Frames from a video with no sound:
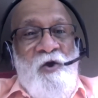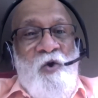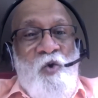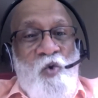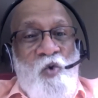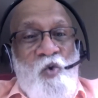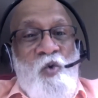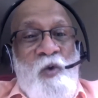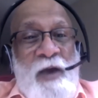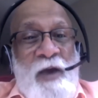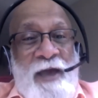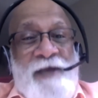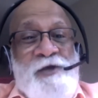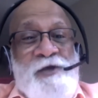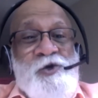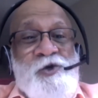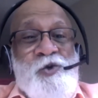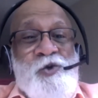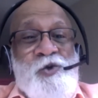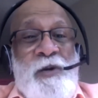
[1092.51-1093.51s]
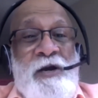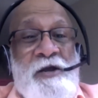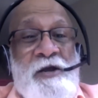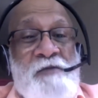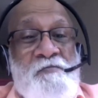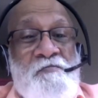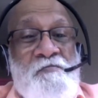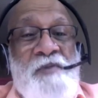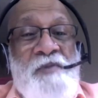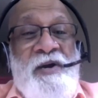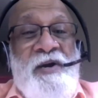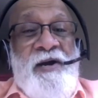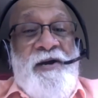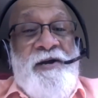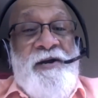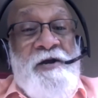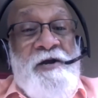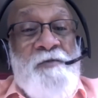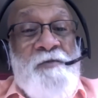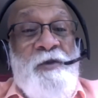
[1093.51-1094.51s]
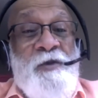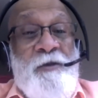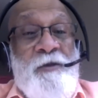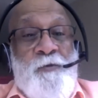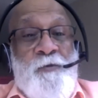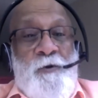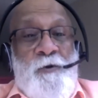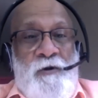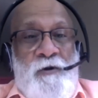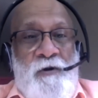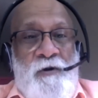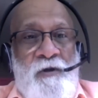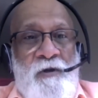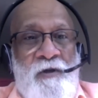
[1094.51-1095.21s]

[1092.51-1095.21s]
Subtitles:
who actually murdered people,